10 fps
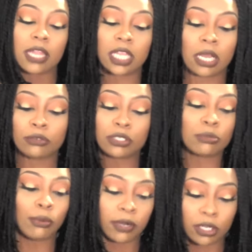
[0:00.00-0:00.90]
I think I was
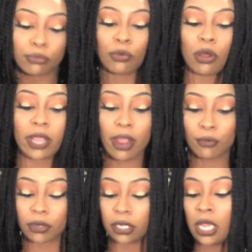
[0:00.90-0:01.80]
just born in the wrong
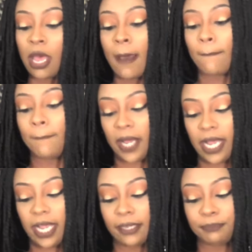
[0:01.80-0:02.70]
era.
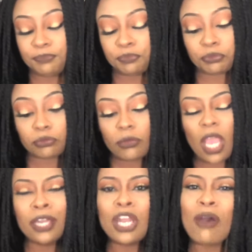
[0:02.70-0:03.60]
But
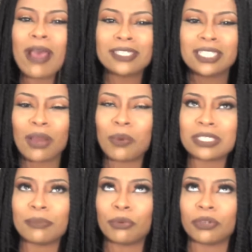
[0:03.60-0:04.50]
no, actually, I
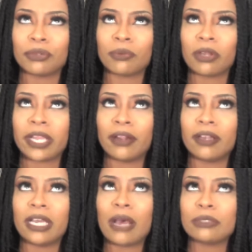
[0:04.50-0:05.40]
wasn't born in the wrong
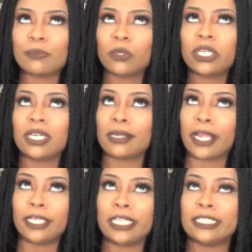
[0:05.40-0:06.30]
era. I was born in the
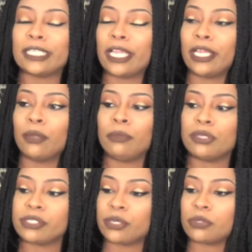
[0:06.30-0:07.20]
90s and
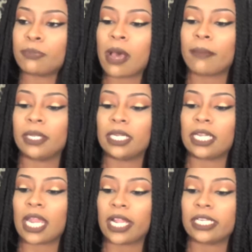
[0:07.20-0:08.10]
music was popping in
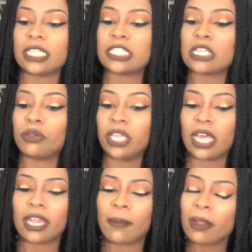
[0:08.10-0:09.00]
the 90s. So,
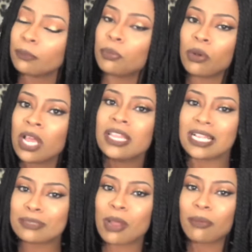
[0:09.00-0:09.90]
yeah,
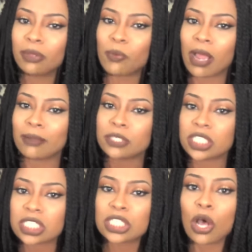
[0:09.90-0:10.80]
that's probably why I'm
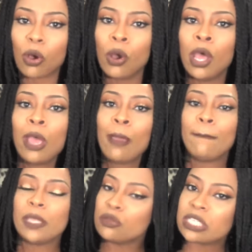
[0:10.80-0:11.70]
just so
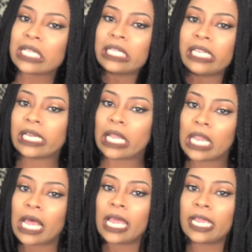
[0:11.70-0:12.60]
musically
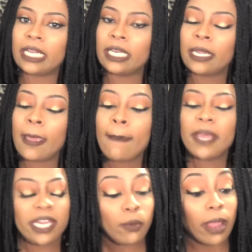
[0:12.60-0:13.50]
inclined.
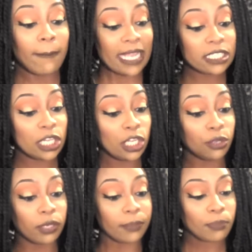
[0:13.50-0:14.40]
But anyway, back to the
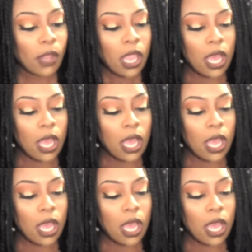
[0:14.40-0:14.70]
unit.